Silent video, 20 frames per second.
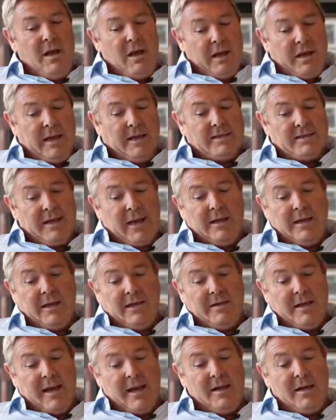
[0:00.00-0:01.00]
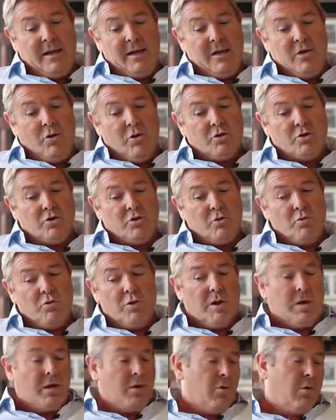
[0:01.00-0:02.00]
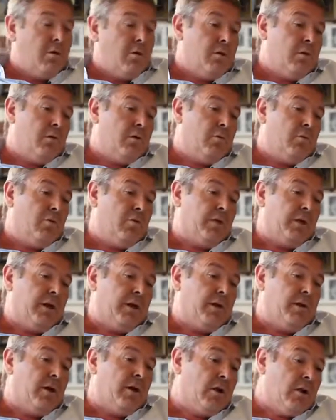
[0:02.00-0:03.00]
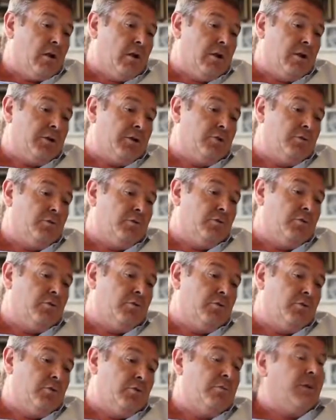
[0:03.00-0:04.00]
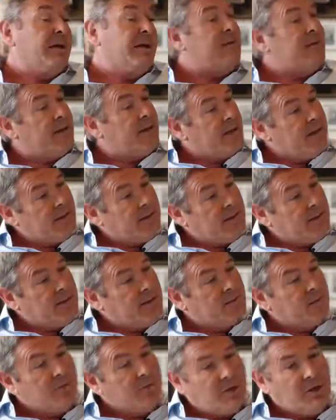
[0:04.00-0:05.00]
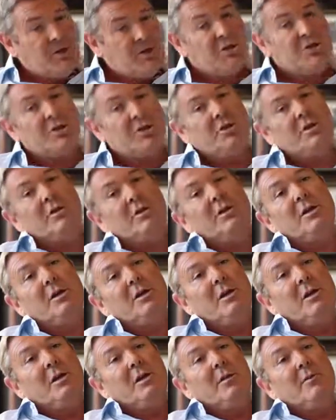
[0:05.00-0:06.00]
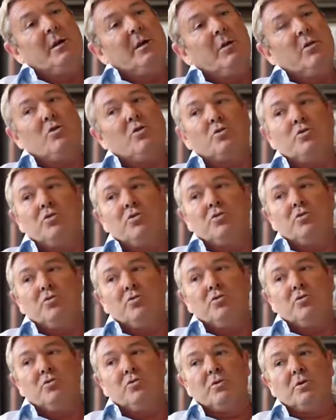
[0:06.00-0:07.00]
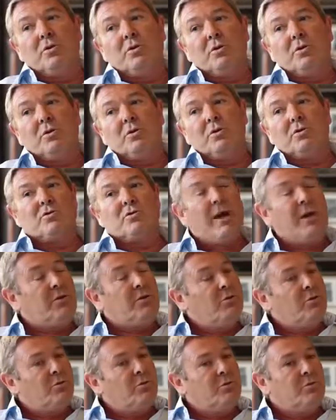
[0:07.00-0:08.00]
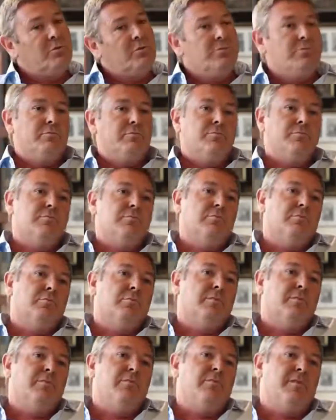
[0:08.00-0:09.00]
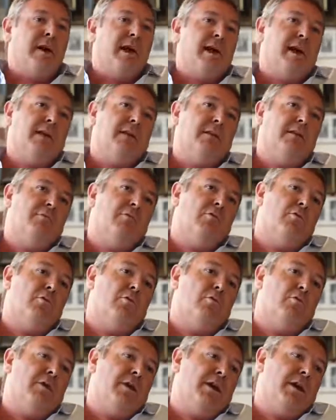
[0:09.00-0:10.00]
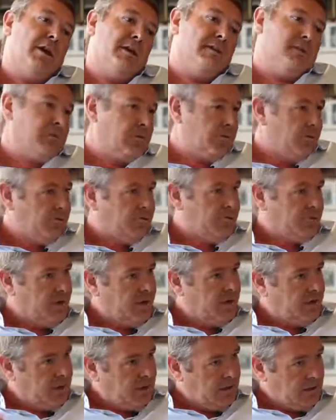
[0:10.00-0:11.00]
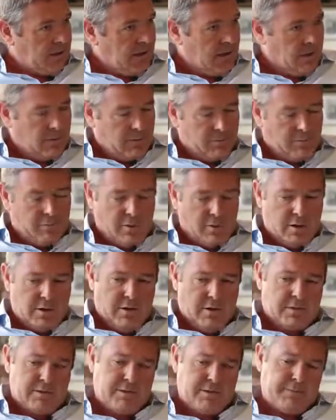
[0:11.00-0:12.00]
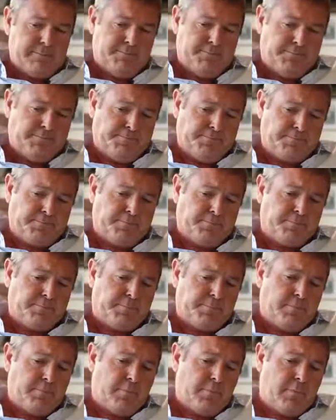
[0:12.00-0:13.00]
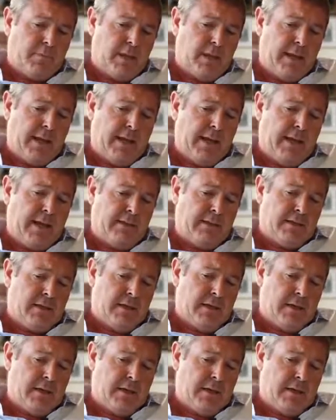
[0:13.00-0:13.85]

Exactly. Then also we are working not only to maintain this tradition, but also to try to find more ways to drink our products. And